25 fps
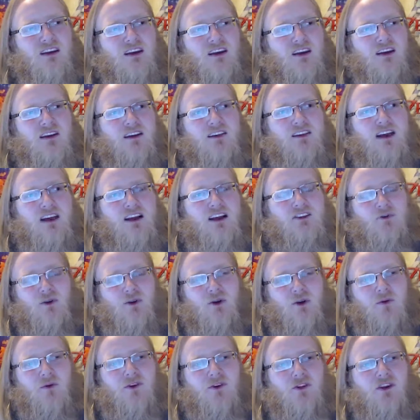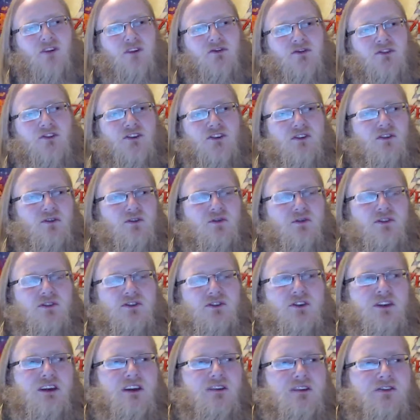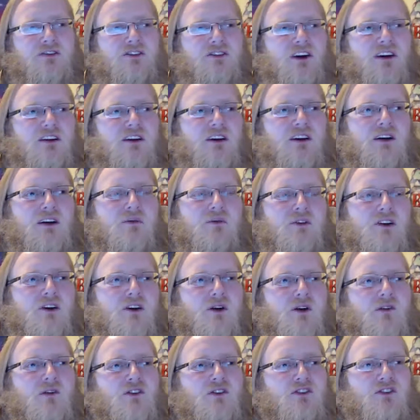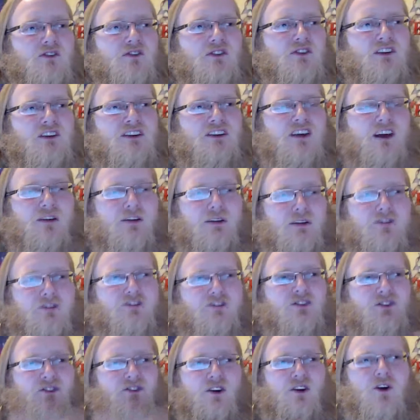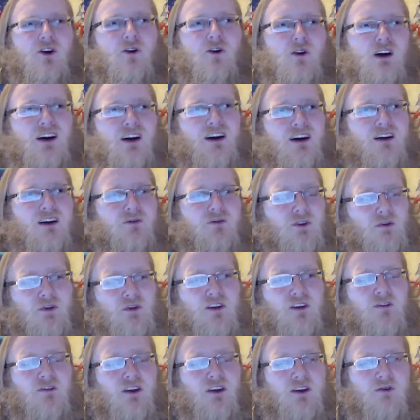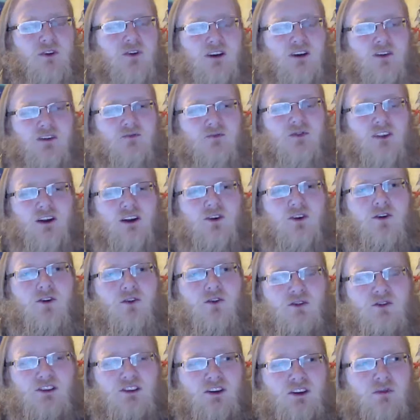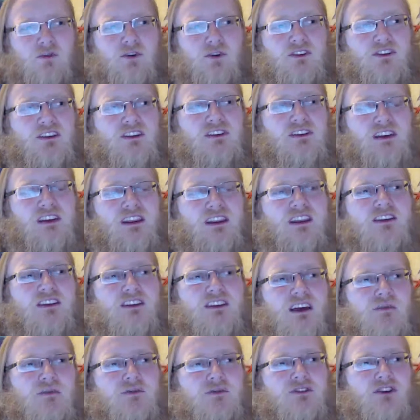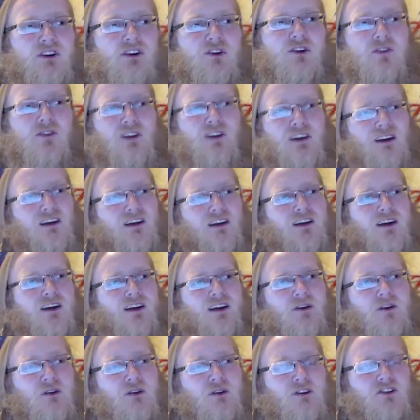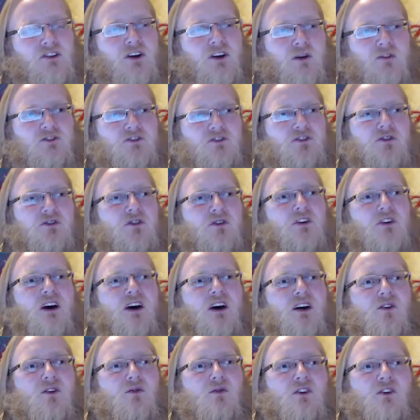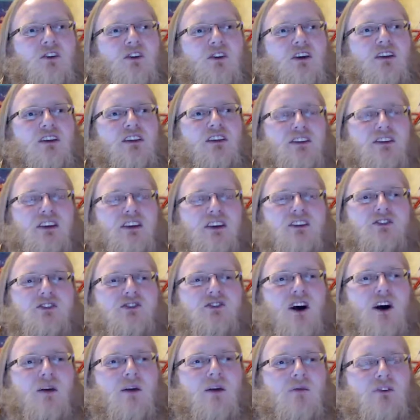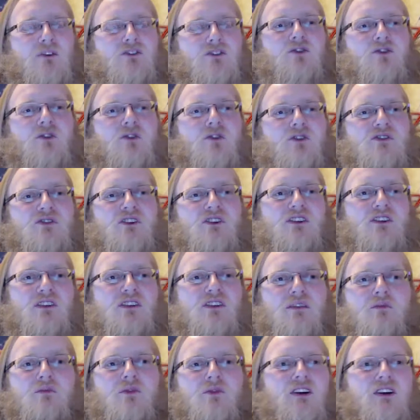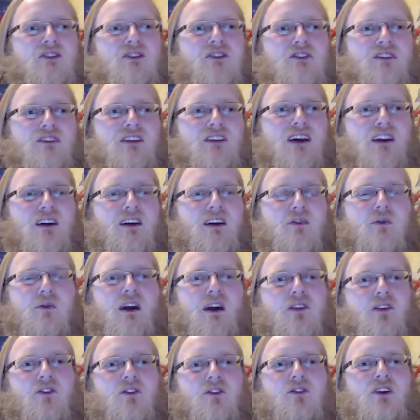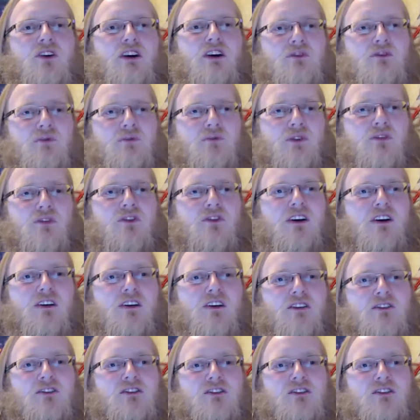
That's where we leave Sokka, and we go into the Tale of Zuko, one of my favorite little sequences in this episode. We start with Zuko and Iroh working at the tea shop, and Zuko is under the impression that a regular customer of theirs